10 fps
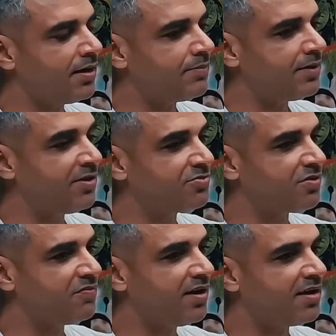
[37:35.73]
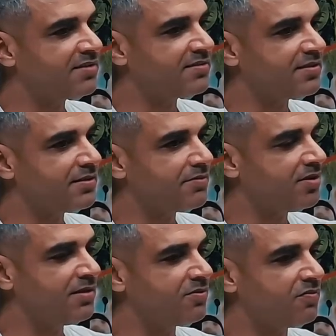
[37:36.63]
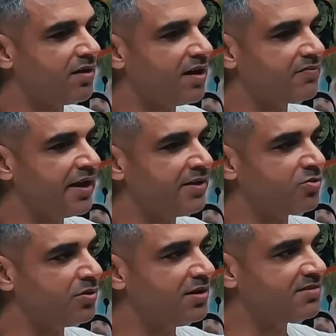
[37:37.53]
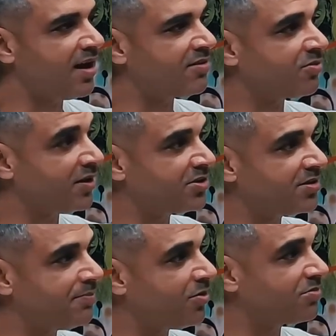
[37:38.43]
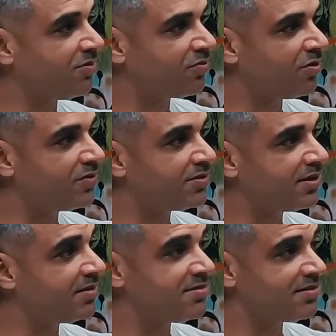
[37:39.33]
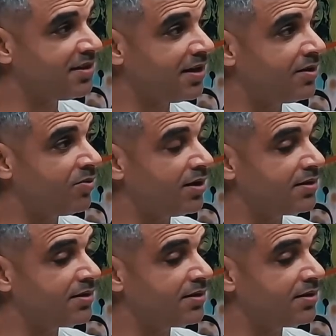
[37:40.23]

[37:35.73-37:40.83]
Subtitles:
he survived 2 years isolation because of COVID. He didn't see anyone.